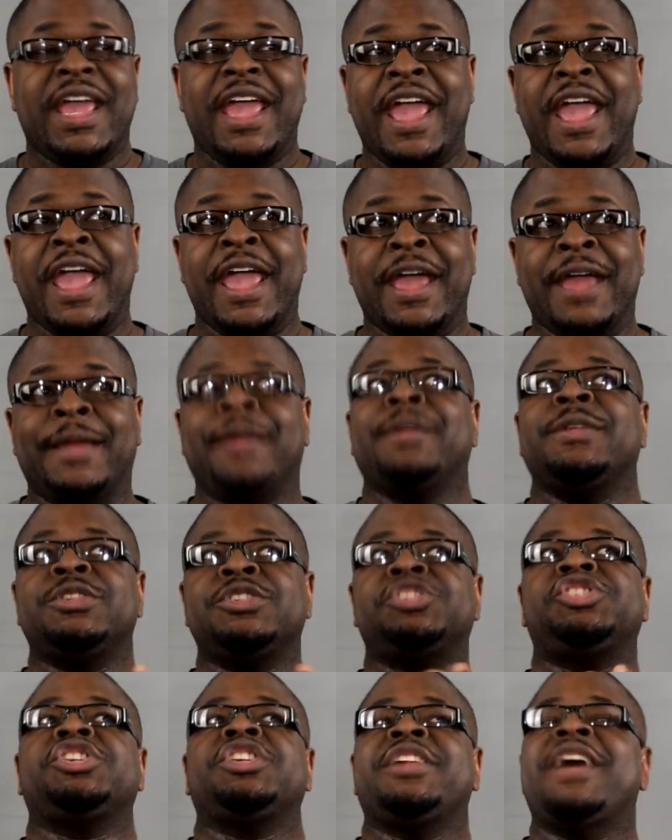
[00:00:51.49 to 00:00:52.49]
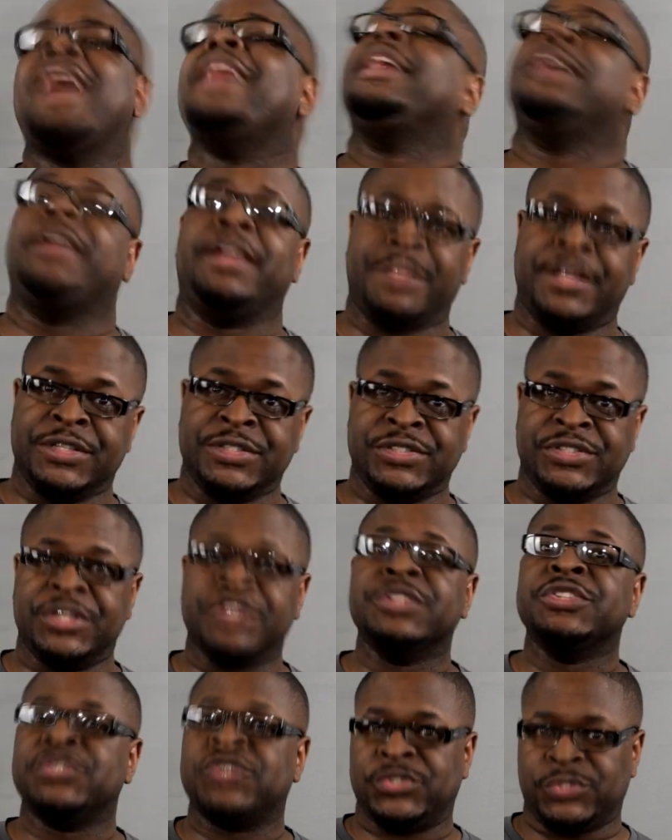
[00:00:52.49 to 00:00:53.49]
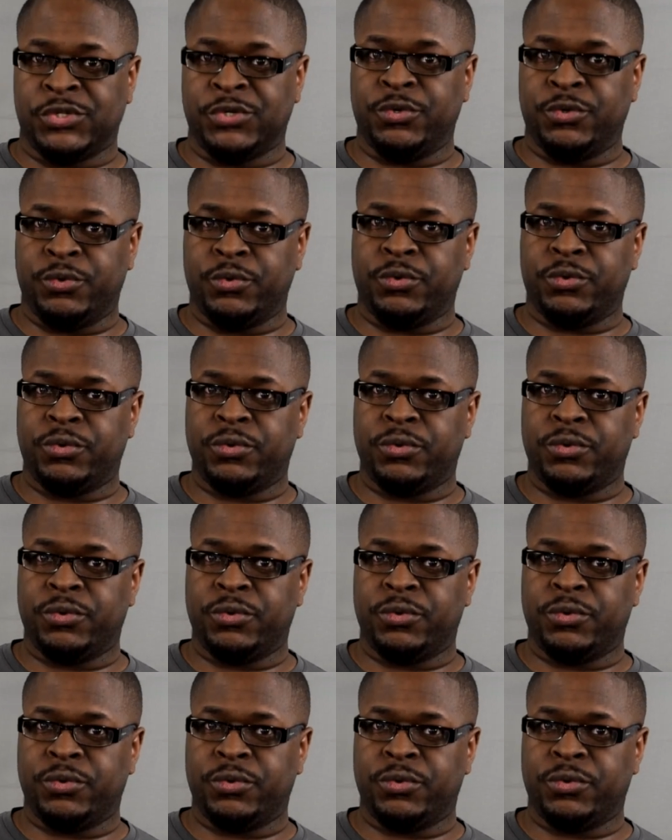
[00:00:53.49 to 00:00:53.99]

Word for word: and shenanigans ensue.